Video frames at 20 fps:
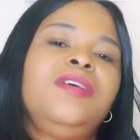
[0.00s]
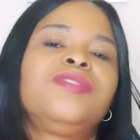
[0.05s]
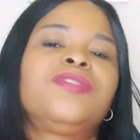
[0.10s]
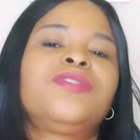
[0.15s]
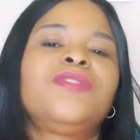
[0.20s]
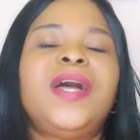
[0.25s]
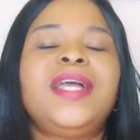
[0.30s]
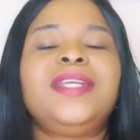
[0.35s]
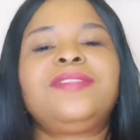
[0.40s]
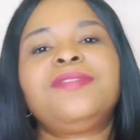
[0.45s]

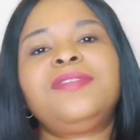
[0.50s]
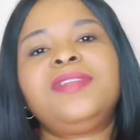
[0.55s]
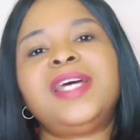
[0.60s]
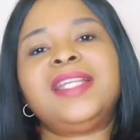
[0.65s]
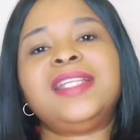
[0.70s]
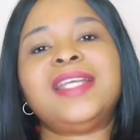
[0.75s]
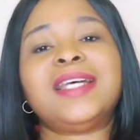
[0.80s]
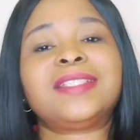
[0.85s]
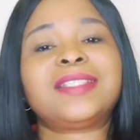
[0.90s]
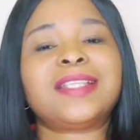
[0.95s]
So I told
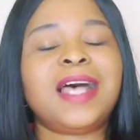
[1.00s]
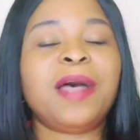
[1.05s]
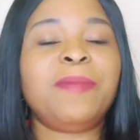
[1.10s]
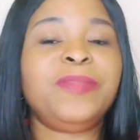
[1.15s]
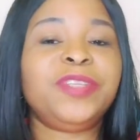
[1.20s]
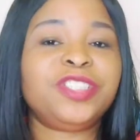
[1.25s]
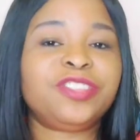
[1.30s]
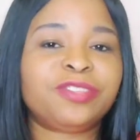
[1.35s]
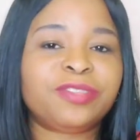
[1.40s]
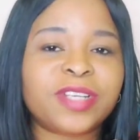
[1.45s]
her that
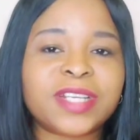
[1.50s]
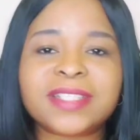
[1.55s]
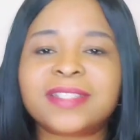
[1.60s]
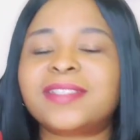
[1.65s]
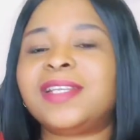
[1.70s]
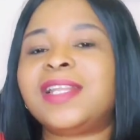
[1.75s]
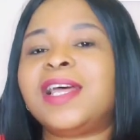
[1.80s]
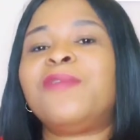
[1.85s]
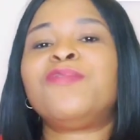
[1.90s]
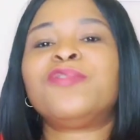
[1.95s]
I'm
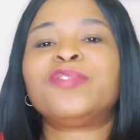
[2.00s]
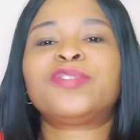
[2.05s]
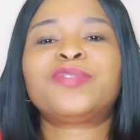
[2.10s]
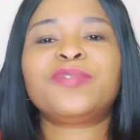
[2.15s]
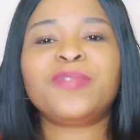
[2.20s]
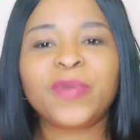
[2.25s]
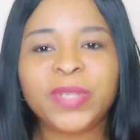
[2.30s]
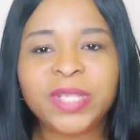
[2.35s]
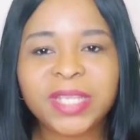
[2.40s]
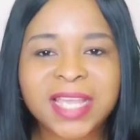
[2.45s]
interested. I was
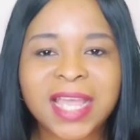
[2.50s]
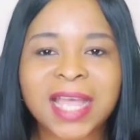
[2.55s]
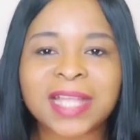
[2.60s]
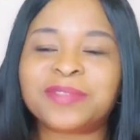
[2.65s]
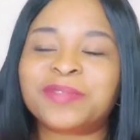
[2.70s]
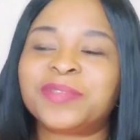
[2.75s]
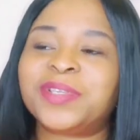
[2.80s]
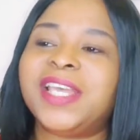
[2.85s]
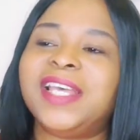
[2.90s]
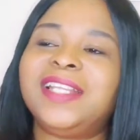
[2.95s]
so
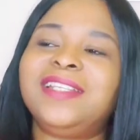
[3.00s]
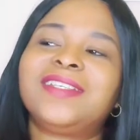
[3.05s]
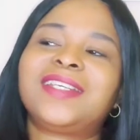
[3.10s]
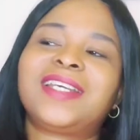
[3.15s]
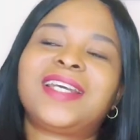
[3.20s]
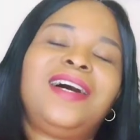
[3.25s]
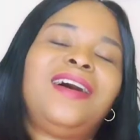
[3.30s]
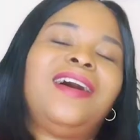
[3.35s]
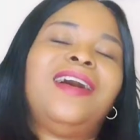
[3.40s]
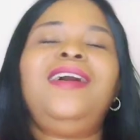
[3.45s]
eager to get
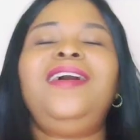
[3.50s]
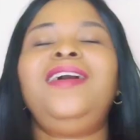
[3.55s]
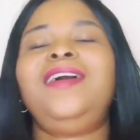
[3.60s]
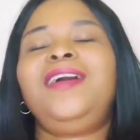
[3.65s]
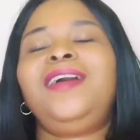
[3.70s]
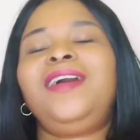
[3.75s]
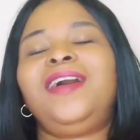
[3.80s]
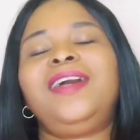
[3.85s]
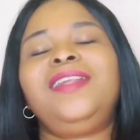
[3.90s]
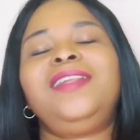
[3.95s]
the car.
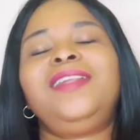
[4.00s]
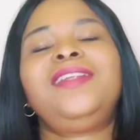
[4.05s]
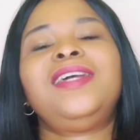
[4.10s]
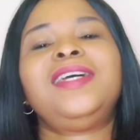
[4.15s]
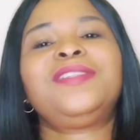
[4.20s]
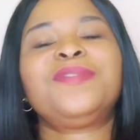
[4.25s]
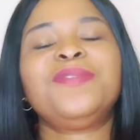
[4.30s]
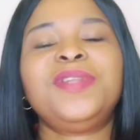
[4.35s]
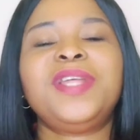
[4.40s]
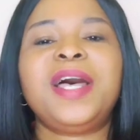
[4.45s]
And then
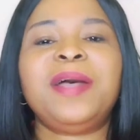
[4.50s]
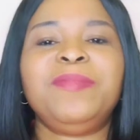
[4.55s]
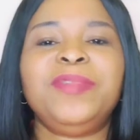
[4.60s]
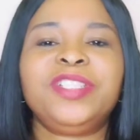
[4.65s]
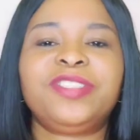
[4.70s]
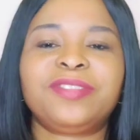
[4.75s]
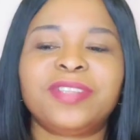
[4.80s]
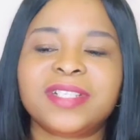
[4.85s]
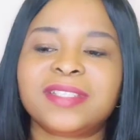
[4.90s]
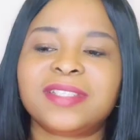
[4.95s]
I told her I'm
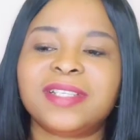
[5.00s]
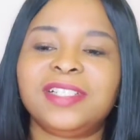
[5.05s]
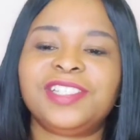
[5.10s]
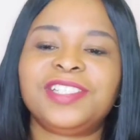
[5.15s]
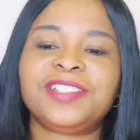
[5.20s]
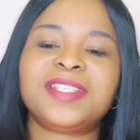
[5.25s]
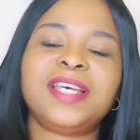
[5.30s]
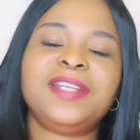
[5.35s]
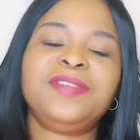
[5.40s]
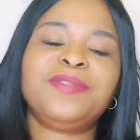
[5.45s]
interested.
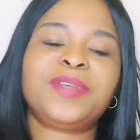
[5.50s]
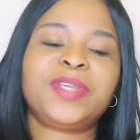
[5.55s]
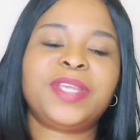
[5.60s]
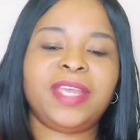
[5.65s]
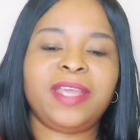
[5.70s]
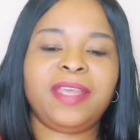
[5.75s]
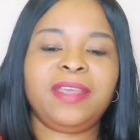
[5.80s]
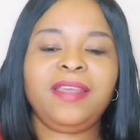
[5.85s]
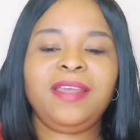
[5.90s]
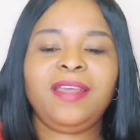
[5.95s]
She said,
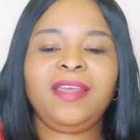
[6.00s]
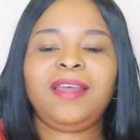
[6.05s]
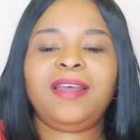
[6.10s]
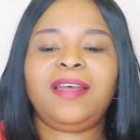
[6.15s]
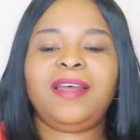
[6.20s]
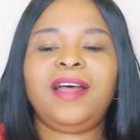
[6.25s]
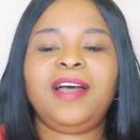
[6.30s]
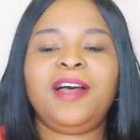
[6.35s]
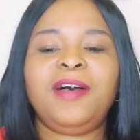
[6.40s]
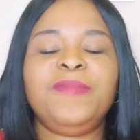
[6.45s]
okay,
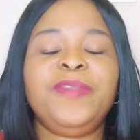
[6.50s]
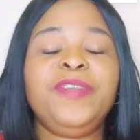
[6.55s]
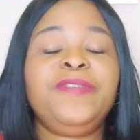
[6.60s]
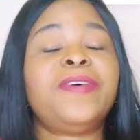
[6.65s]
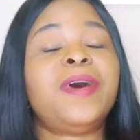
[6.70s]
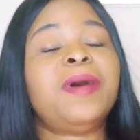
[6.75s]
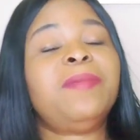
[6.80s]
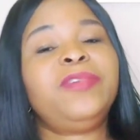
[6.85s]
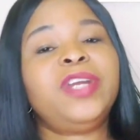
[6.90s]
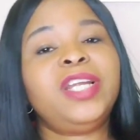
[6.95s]

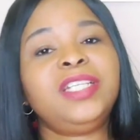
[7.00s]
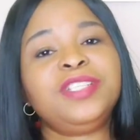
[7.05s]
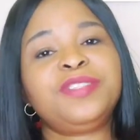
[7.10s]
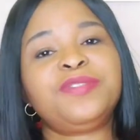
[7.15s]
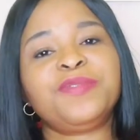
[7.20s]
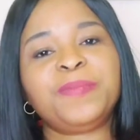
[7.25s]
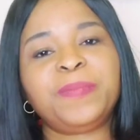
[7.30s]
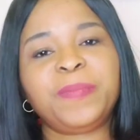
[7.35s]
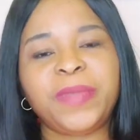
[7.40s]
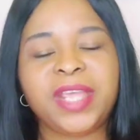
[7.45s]
if I'm ready
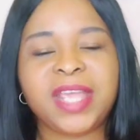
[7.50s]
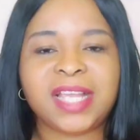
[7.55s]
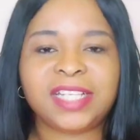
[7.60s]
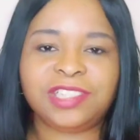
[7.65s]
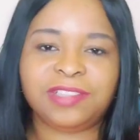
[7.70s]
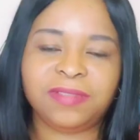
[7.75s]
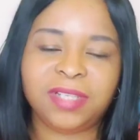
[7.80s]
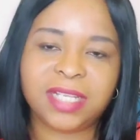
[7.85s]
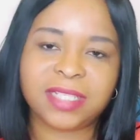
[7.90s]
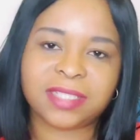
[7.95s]
to pay, I
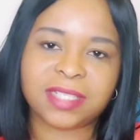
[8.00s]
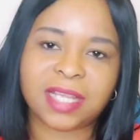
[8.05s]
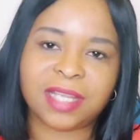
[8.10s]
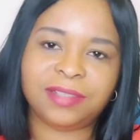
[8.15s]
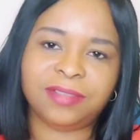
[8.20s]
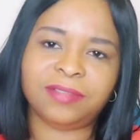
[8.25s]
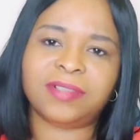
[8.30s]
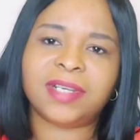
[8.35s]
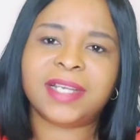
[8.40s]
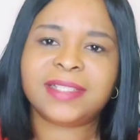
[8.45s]
should let
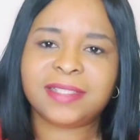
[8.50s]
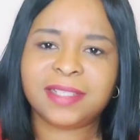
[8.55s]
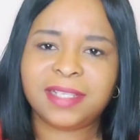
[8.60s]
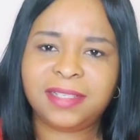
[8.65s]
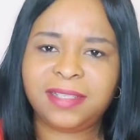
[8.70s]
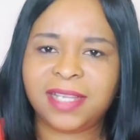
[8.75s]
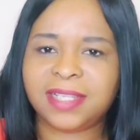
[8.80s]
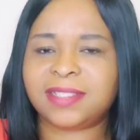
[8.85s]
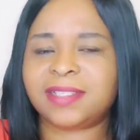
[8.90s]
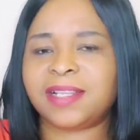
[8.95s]
her know. I
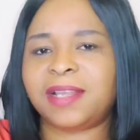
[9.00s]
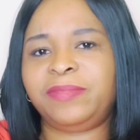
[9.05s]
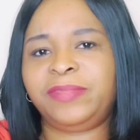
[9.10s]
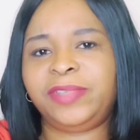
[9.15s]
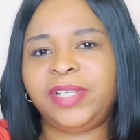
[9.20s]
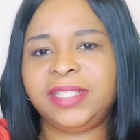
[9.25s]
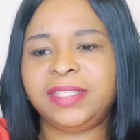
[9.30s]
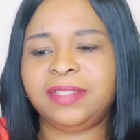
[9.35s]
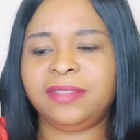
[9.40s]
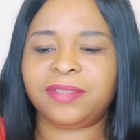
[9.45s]
said, yes, I'm
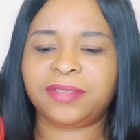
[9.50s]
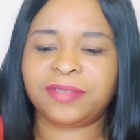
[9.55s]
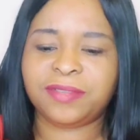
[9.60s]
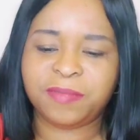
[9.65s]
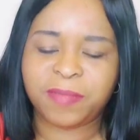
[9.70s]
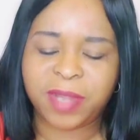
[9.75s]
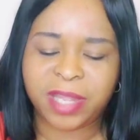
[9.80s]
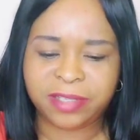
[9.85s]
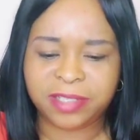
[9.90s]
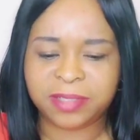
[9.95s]
ready.
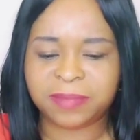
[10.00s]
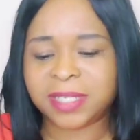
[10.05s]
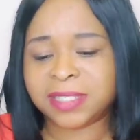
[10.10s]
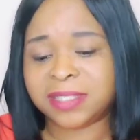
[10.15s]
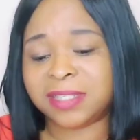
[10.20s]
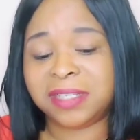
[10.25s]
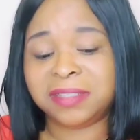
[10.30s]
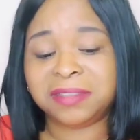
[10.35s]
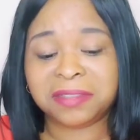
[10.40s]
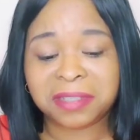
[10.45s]
So my
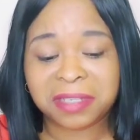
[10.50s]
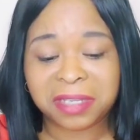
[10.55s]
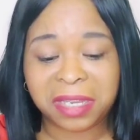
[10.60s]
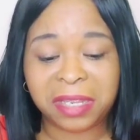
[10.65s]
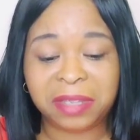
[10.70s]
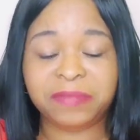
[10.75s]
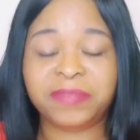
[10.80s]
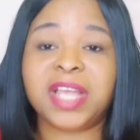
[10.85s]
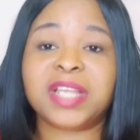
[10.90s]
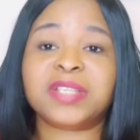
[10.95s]
husband said,
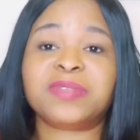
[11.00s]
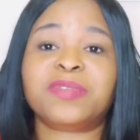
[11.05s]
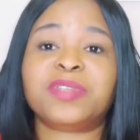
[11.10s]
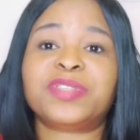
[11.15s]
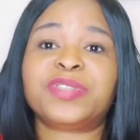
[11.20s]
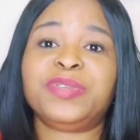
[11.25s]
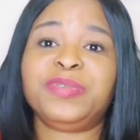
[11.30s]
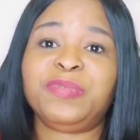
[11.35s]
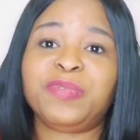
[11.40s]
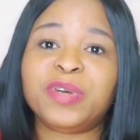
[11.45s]
okay, if that's
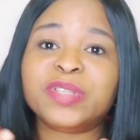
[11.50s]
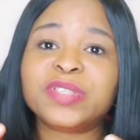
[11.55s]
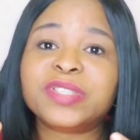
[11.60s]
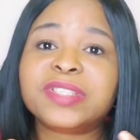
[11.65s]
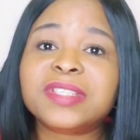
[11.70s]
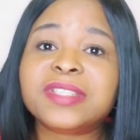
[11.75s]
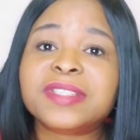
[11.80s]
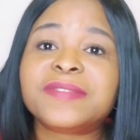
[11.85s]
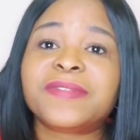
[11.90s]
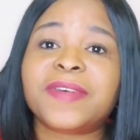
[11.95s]
what you
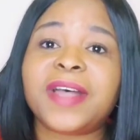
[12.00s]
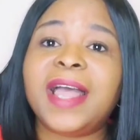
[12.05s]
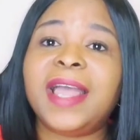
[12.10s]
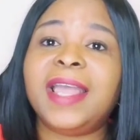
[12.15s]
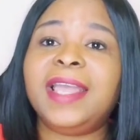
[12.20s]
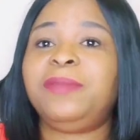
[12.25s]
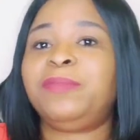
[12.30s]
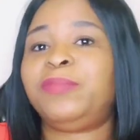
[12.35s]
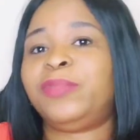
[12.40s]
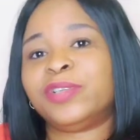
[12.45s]
want, it's
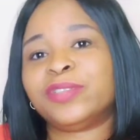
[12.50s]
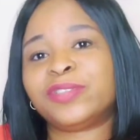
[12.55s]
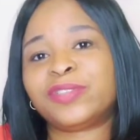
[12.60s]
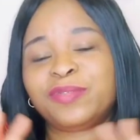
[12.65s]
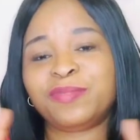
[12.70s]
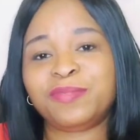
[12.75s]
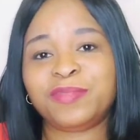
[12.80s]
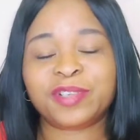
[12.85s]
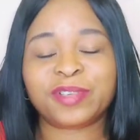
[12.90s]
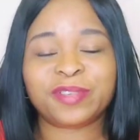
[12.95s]
fine. But
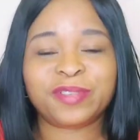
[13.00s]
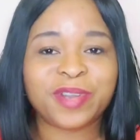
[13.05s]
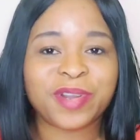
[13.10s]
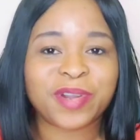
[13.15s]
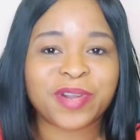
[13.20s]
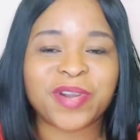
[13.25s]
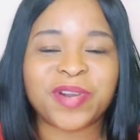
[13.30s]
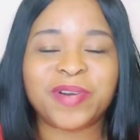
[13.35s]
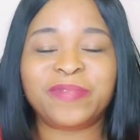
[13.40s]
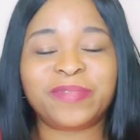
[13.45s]
tomorrow,
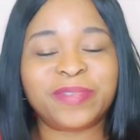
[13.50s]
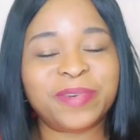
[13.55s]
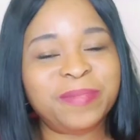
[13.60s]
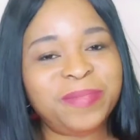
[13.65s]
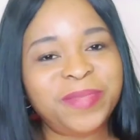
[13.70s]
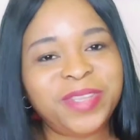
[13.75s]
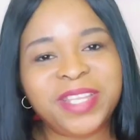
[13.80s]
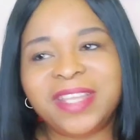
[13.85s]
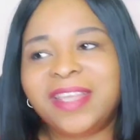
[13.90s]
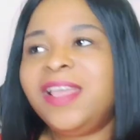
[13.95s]
not call for
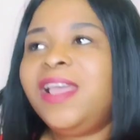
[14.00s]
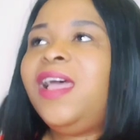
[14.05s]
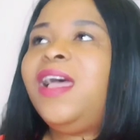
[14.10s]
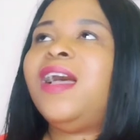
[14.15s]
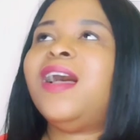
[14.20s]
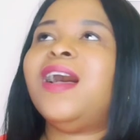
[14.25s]
me.